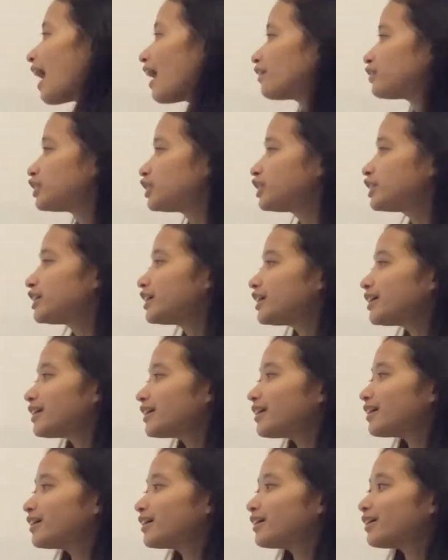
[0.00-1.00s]
After the
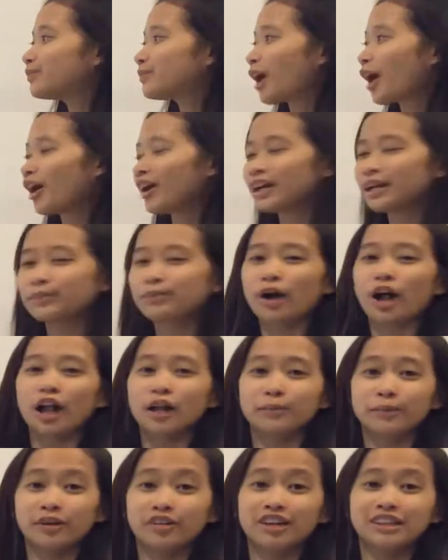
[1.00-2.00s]
RNA
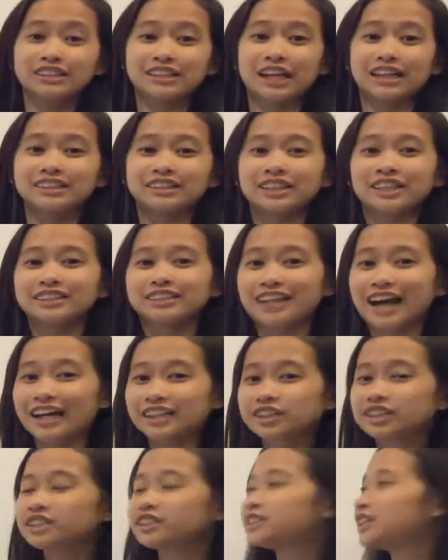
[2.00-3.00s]
polymerase has
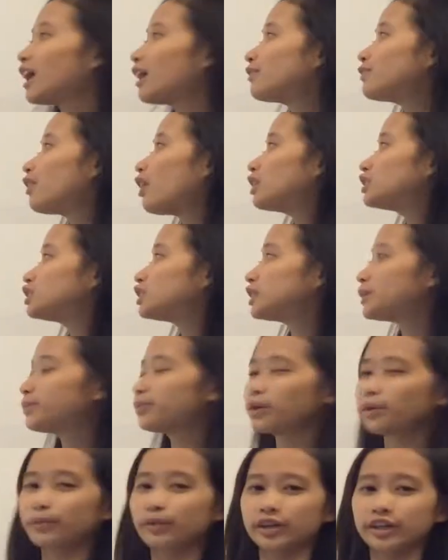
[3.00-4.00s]
attached itself onto the
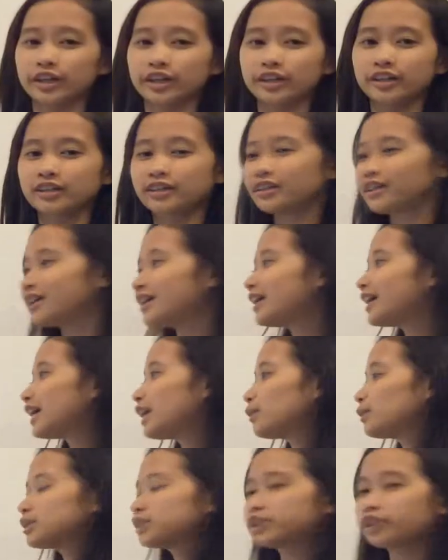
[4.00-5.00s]
promoter,
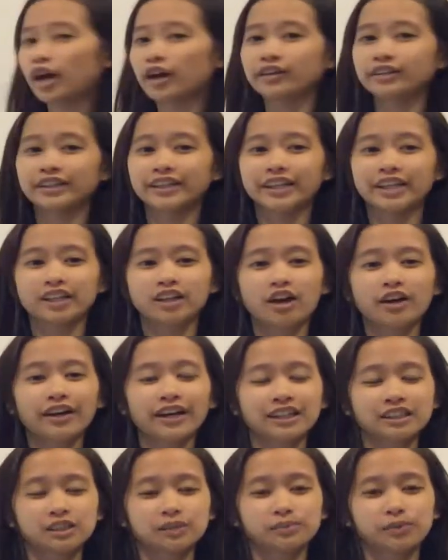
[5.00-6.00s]
it will start the
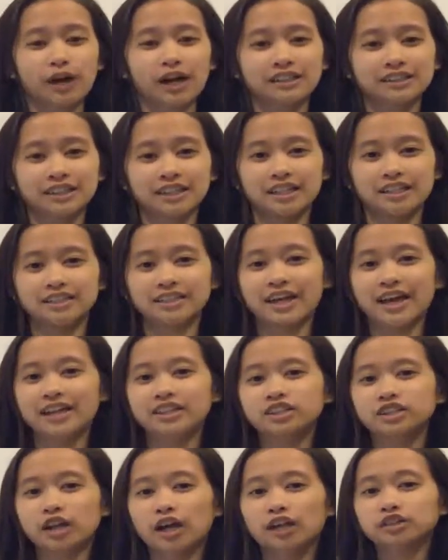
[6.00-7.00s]
elongation process
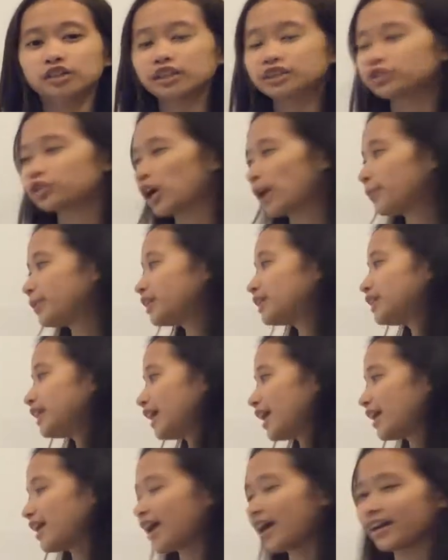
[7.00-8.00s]
and start transcribing the
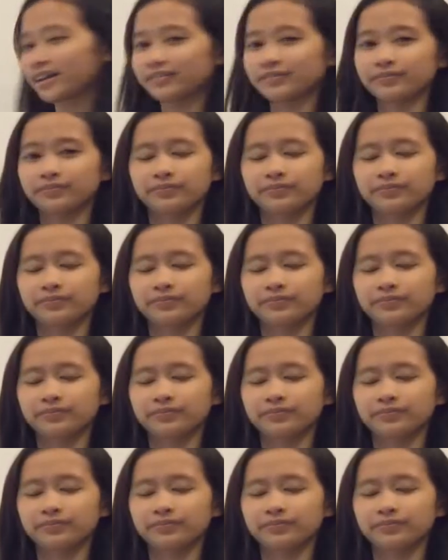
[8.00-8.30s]
DNA.